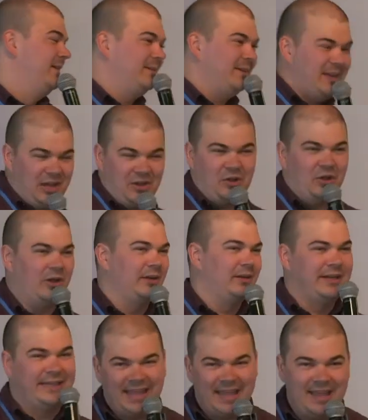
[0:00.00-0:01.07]
you know,
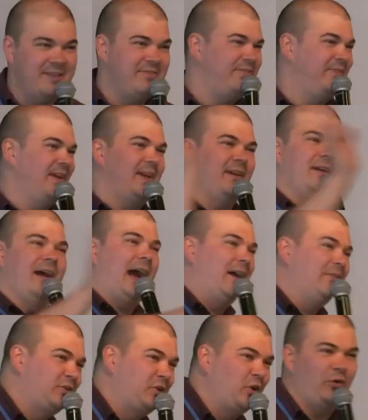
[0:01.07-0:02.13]
give,
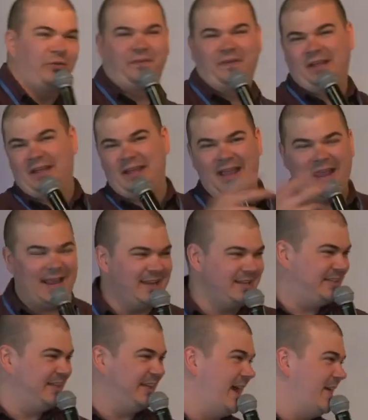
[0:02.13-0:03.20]
have coffee, eat
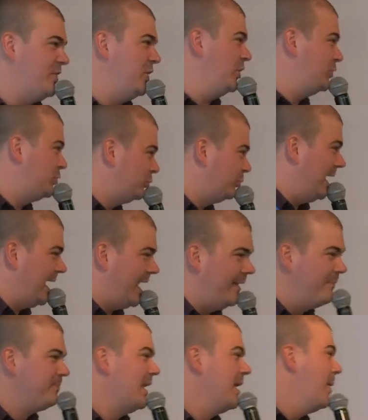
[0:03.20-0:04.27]
together, great.
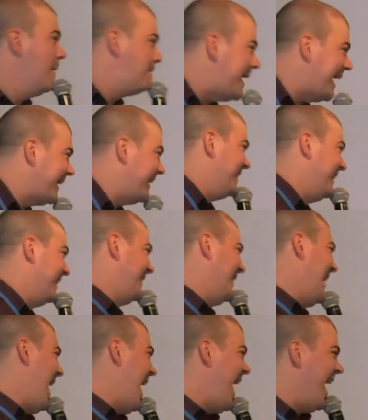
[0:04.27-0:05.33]
Back in the
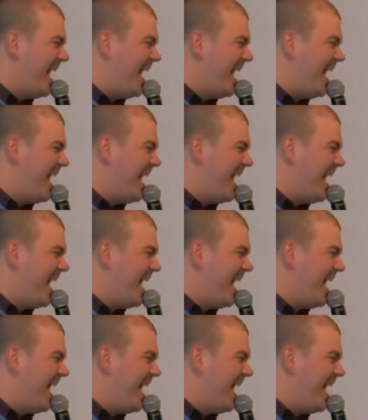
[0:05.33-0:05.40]
car,